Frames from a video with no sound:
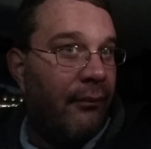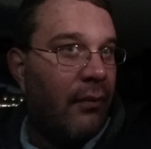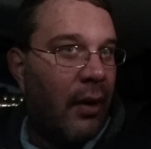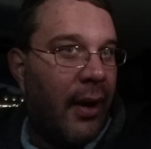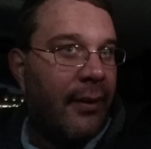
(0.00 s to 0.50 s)

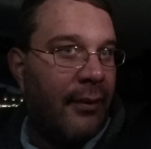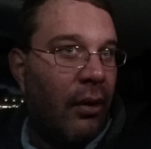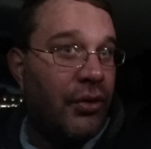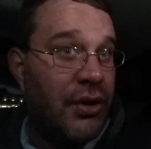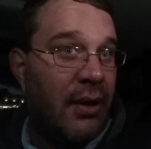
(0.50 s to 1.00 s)
like
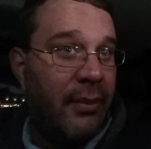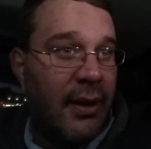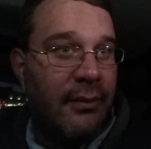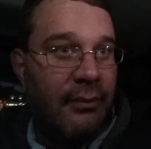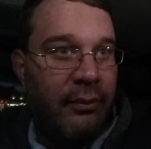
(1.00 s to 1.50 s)
no shit,
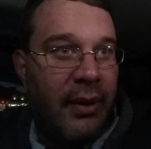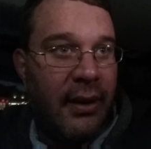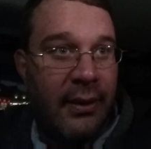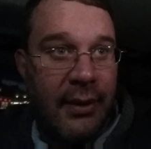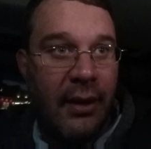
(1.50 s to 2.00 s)

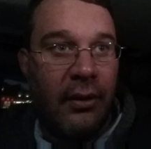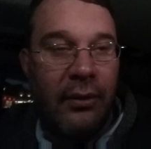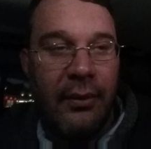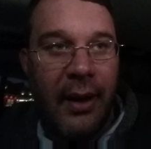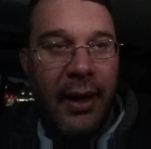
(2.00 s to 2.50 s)
big
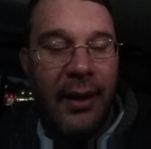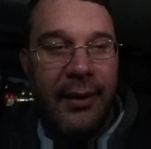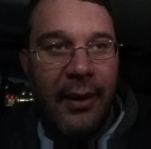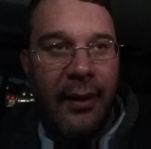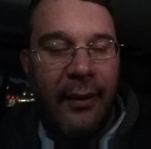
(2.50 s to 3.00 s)
deal, and